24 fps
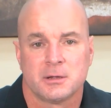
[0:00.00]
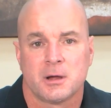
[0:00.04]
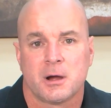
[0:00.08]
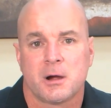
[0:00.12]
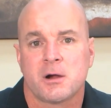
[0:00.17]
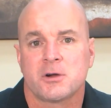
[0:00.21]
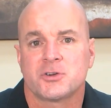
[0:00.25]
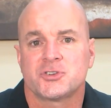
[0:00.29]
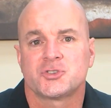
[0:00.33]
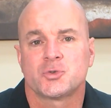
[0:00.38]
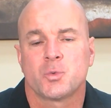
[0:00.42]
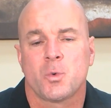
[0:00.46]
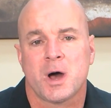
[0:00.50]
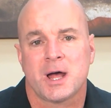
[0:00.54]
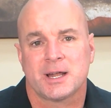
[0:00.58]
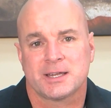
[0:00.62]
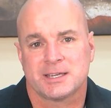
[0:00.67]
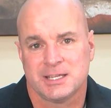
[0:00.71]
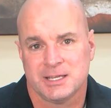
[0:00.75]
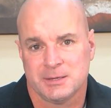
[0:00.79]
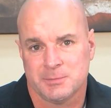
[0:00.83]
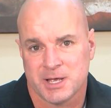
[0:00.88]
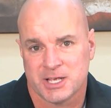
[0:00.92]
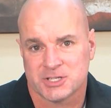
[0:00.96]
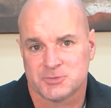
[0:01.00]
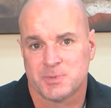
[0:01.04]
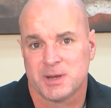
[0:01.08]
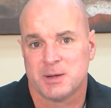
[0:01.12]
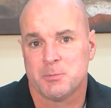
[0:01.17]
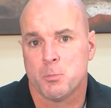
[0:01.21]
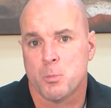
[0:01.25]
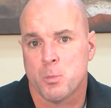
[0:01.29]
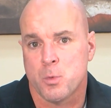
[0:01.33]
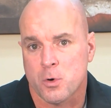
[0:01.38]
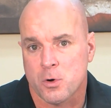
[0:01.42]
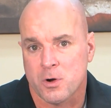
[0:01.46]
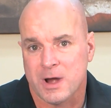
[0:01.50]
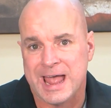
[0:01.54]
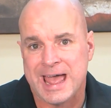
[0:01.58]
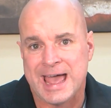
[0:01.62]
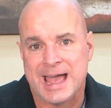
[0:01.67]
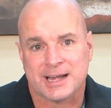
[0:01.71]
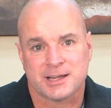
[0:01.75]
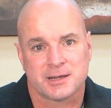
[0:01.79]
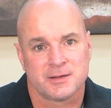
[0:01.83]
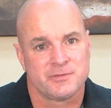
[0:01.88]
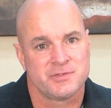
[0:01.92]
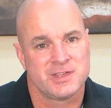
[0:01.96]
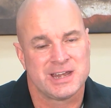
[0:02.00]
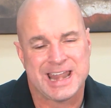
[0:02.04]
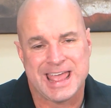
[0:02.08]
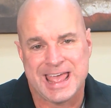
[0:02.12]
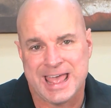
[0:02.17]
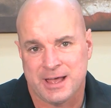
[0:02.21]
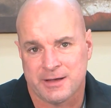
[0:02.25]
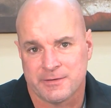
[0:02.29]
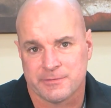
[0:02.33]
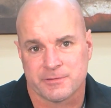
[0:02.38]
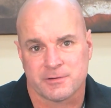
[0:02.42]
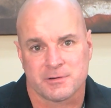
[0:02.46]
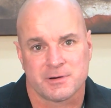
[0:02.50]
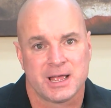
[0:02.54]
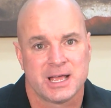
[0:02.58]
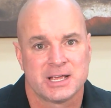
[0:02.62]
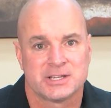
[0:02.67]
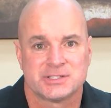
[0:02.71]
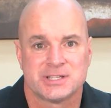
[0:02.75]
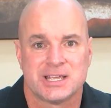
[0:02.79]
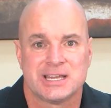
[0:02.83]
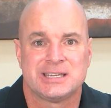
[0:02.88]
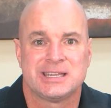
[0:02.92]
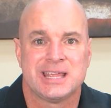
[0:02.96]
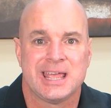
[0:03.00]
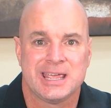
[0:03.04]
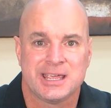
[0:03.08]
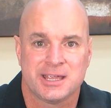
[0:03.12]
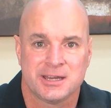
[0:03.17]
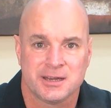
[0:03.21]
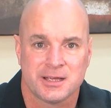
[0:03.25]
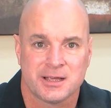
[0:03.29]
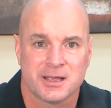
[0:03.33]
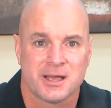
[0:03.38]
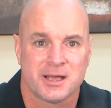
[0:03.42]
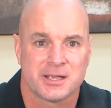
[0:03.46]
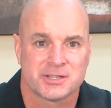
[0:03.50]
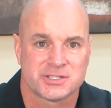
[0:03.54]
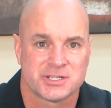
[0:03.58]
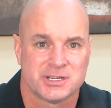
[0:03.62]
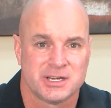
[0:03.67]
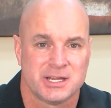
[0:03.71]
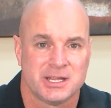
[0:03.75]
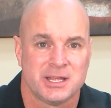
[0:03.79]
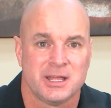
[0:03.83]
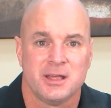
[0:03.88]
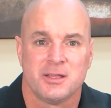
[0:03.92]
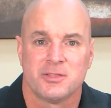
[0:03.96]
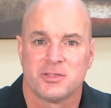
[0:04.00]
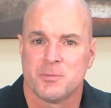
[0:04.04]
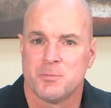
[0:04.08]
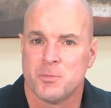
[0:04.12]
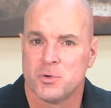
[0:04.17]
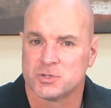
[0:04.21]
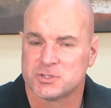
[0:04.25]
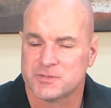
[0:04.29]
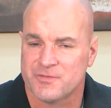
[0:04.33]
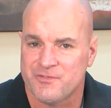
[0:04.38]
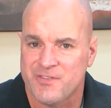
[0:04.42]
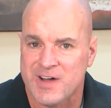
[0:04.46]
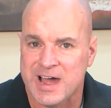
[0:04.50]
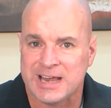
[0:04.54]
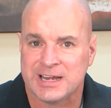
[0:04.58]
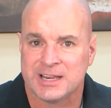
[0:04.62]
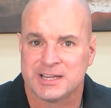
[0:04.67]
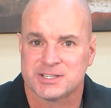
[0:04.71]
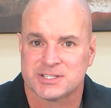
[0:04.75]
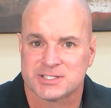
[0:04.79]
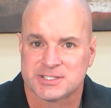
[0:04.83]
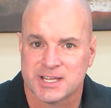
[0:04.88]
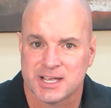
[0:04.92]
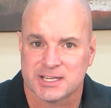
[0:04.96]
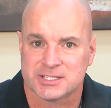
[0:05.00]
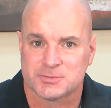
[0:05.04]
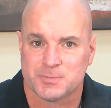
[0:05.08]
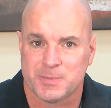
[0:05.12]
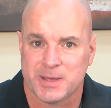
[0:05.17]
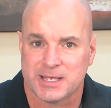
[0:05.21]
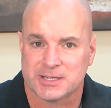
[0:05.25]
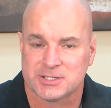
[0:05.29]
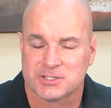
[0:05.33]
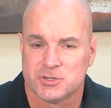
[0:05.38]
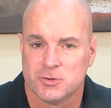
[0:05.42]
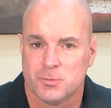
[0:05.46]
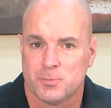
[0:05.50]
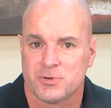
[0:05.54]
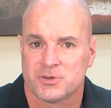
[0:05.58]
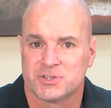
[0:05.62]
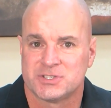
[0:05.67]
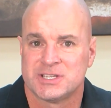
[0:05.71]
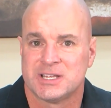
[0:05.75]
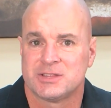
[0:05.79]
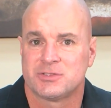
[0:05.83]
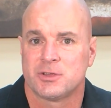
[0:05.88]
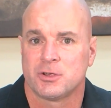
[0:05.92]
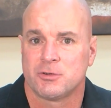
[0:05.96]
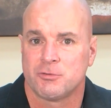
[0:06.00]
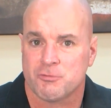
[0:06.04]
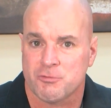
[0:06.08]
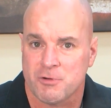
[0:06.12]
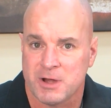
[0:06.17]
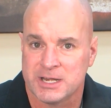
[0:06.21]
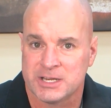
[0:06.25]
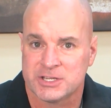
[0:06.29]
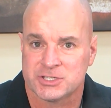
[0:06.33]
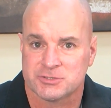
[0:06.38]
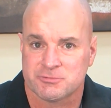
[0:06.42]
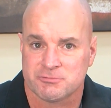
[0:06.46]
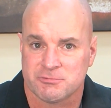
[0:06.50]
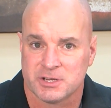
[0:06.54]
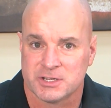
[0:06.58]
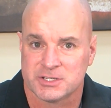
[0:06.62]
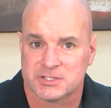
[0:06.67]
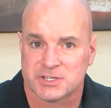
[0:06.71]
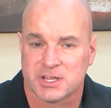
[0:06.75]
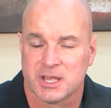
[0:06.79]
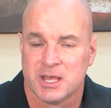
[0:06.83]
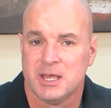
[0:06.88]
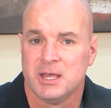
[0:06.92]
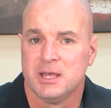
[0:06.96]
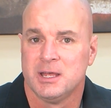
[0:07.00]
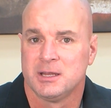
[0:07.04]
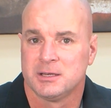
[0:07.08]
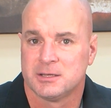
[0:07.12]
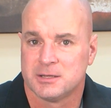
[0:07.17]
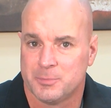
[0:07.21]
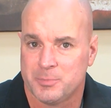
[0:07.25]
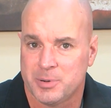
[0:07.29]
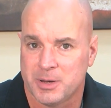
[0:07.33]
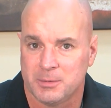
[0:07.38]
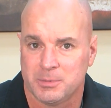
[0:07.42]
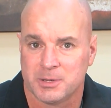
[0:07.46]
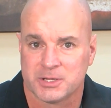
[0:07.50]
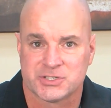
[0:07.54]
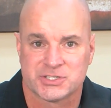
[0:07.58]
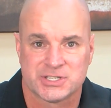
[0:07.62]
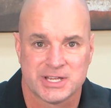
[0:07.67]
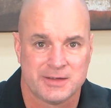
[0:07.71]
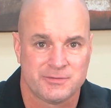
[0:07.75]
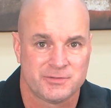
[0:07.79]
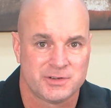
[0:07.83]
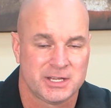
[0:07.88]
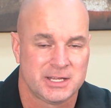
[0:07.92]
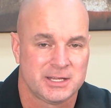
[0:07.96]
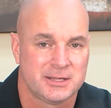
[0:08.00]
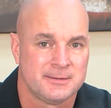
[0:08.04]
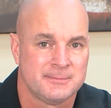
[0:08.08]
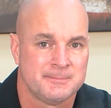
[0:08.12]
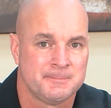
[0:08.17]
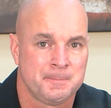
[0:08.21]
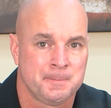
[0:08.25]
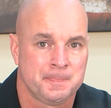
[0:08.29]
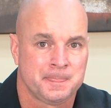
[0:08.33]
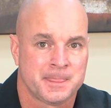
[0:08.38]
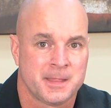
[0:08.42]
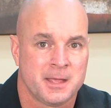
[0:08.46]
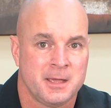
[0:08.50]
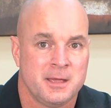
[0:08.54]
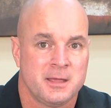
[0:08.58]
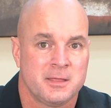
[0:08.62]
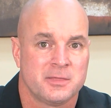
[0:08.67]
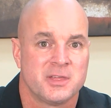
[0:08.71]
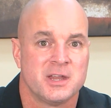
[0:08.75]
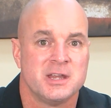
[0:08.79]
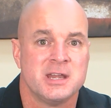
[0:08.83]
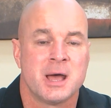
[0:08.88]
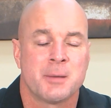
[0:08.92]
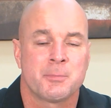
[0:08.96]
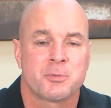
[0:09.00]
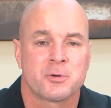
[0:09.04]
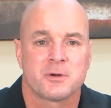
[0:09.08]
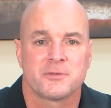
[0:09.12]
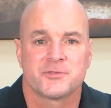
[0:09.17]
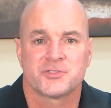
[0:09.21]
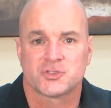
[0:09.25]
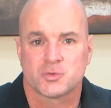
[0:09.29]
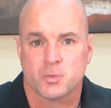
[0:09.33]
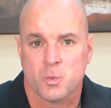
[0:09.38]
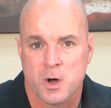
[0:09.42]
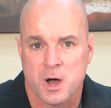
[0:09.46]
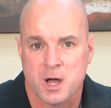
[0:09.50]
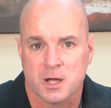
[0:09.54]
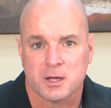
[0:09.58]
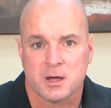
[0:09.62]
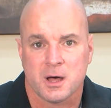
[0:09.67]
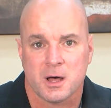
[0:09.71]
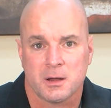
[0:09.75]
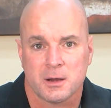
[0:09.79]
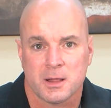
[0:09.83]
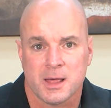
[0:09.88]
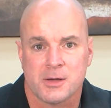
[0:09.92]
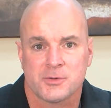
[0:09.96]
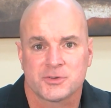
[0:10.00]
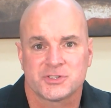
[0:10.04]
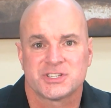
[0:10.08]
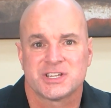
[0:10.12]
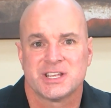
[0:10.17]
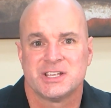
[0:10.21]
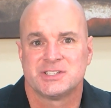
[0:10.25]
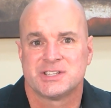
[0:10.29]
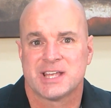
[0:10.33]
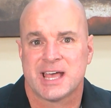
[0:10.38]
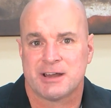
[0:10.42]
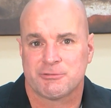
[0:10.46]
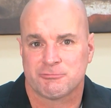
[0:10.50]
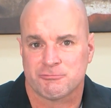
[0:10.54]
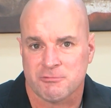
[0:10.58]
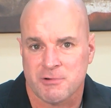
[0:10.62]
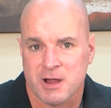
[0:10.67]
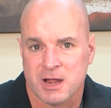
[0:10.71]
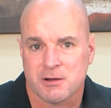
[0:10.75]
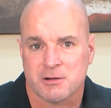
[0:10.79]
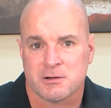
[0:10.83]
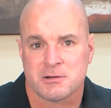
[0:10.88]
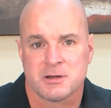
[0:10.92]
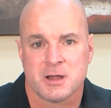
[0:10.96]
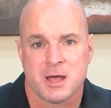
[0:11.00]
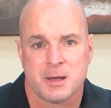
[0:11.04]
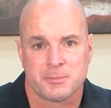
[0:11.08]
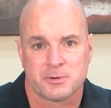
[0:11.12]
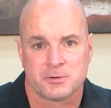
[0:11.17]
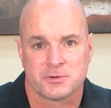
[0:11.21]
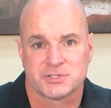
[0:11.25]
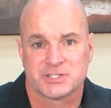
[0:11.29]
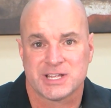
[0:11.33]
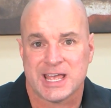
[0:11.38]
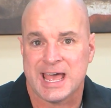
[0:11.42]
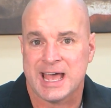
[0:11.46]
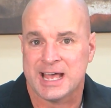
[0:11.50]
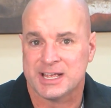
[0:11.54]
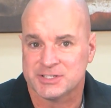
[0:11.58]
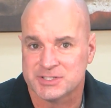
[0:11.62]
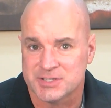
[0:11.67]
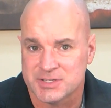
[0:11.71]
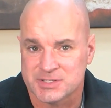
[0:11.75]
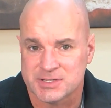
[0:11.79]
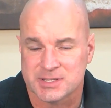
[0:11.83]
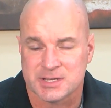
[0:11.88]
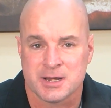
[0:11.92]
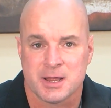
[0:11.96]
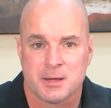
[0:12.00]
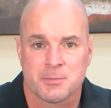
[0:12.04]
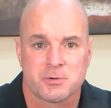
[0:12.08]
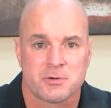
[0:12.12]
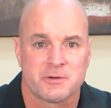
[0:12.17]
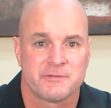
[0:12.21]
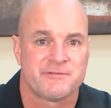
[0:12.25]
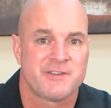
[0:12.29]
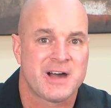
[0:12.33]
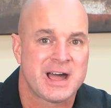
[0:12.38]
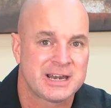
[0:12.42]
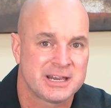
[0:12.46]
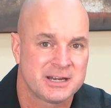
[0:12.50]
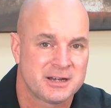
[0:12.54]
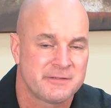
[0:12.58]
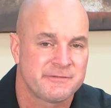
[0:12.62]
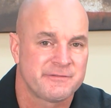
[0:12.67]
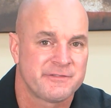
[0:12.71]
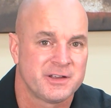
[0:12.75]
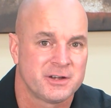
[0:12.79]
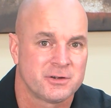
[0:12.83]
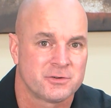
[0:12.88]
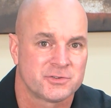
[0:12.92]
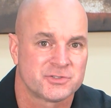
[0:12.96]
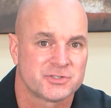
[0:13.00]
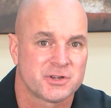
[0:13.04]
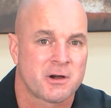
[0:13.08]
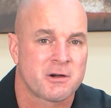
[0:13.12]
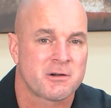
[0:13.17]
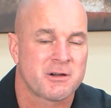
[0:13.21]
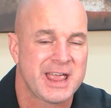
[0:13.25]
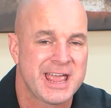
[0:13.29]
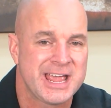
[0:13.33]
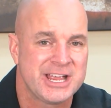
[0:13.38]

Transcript: Our SWAT team has been more active than ever as they take into custody the most violent suspects who present the greatest risk to public safety. The number of SWAT callouts is at record numbers, as is the number of violent offenders our